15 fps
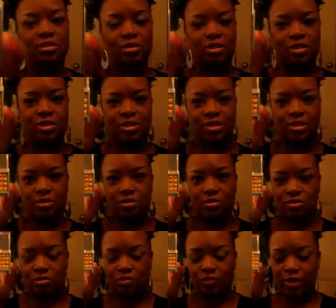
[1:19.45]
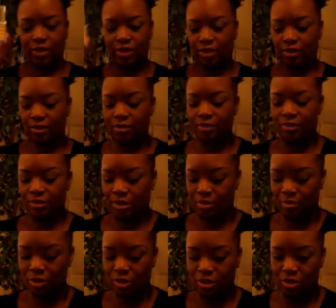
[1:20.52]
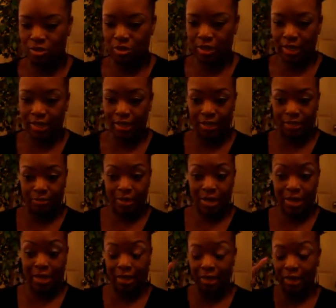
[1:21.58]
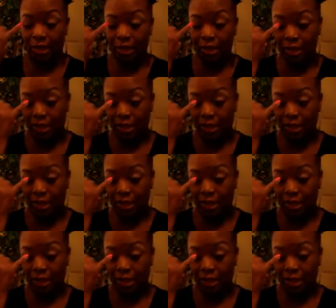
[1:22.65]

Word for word: So you can see the gold right there. So I'm going to go ahead in my,